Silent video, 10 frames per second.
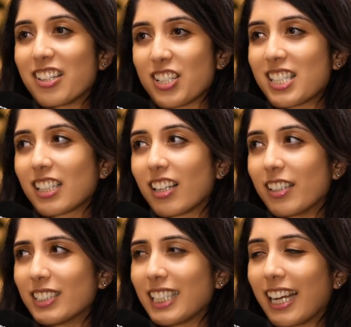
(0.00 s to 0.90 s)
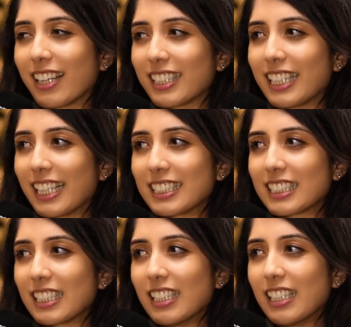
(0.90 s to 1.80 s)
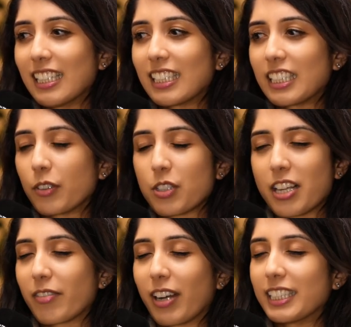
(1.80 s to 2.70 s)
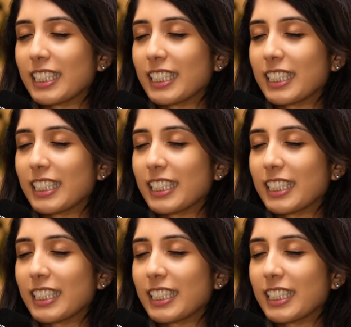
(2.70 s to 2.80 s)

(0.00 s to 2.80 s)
just to kind of say, I think you're so right.